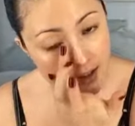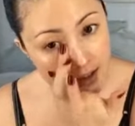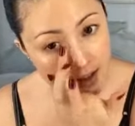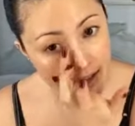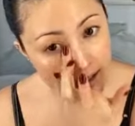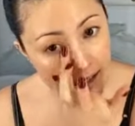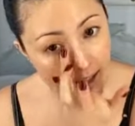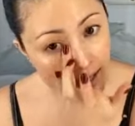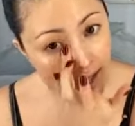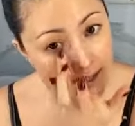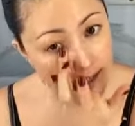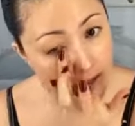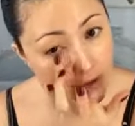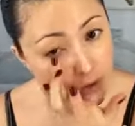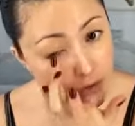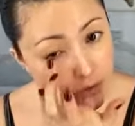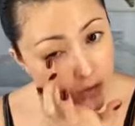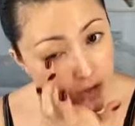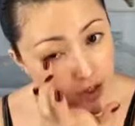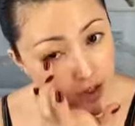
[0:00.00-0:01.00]
like
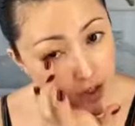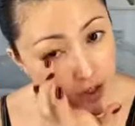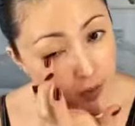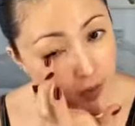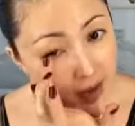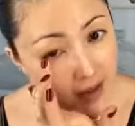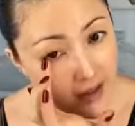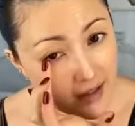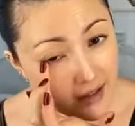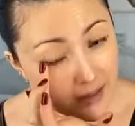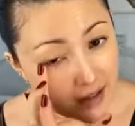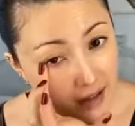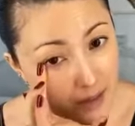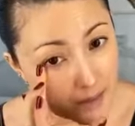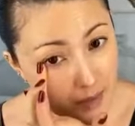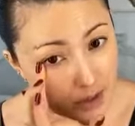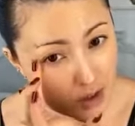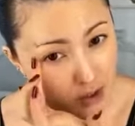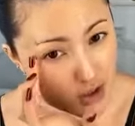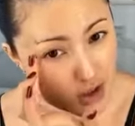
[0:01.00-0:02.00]
you didn't do anything
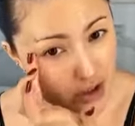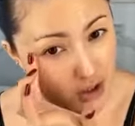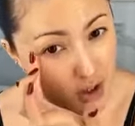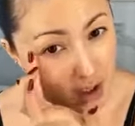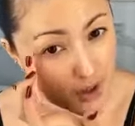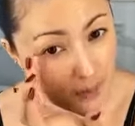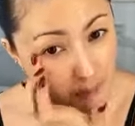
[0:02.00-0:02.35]
but you just look